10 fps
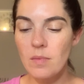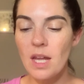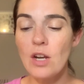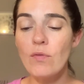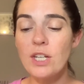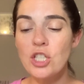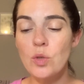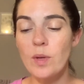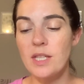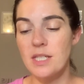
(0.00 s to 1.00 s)
Enriched
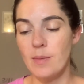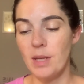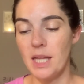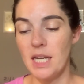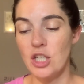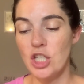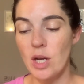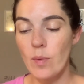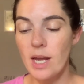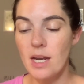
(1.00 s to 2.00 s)
with stimulating
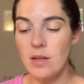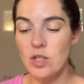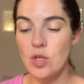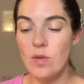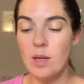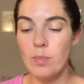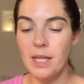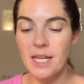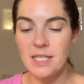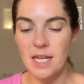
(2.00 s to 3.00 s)
chickweed and soothing
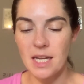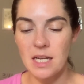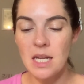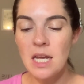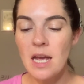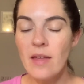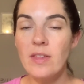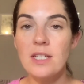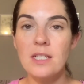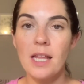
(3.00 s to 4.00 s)
plantain,
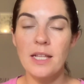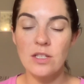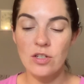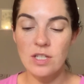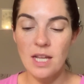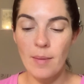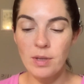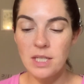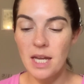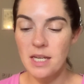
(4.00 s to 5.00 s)
this cleanser
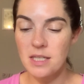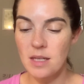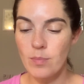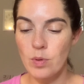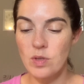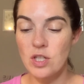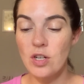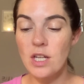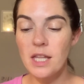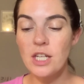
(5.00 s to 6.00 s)
simultaneously boosts
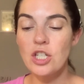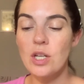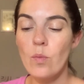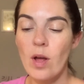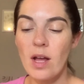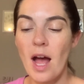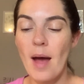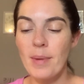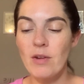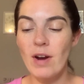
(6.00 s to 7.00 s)
circulation while
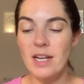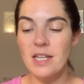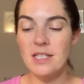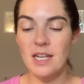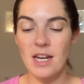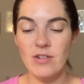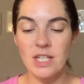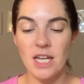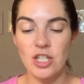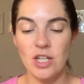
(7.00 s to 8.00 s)
calming redness and
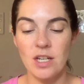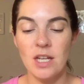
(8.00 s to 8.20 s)
irritation.